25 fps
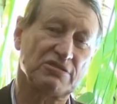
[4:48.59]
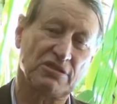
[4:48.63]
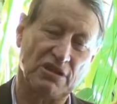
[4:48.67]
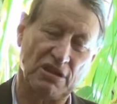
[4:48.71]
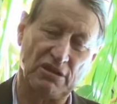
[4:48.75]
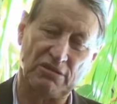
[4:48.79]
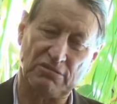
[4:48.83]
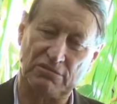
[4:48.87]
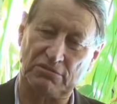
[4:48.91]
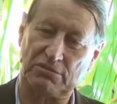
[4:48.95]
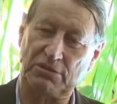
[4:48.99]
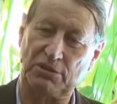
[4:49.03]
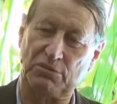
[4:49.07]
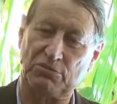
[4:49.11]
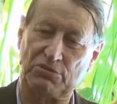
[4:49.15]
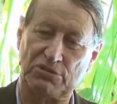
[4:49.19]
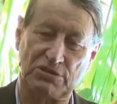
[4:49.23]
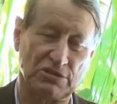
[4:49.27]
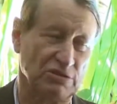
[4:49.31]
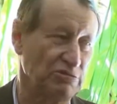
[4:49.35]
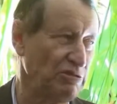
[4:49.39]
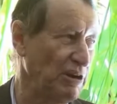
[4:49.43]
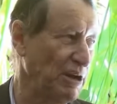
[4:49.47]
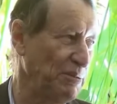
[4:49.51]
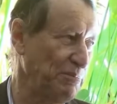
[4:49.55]
so it was
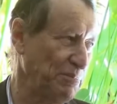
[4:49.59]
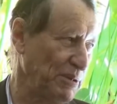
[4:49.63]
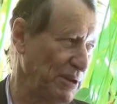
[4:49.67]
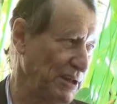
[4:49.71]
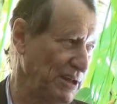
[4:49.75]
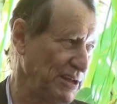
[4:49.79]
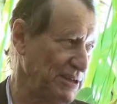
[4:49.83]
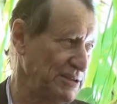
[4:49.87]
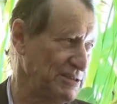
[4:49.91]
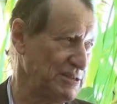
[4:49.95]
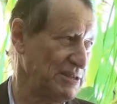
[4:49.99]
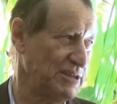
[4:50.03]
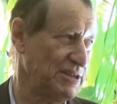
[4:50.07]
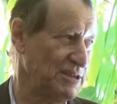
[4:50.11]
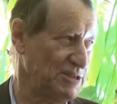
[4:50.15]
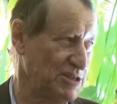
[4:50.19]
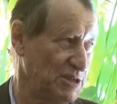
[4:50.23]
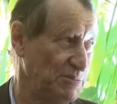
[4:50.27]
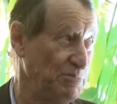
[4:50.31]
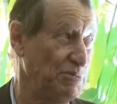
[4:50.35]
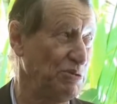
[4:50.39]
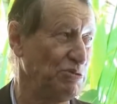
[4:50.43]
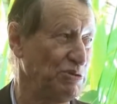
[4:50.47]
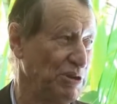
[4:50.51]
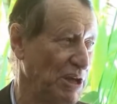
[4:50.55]
a great place
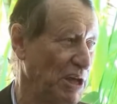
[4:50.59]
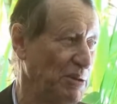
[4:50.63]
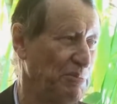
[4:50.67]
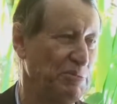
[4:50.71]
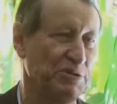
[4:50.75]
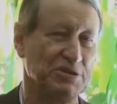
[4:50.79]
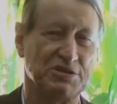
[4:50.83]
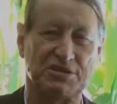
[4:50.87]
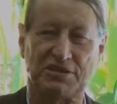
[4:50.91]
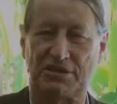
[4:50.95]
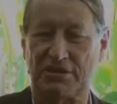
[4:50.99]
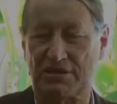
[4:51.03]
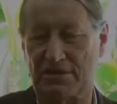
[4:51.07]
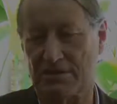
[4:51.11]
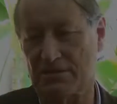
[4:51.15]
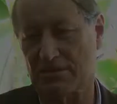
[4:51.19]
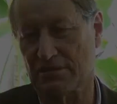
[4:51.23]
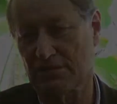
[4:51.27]
to build our business.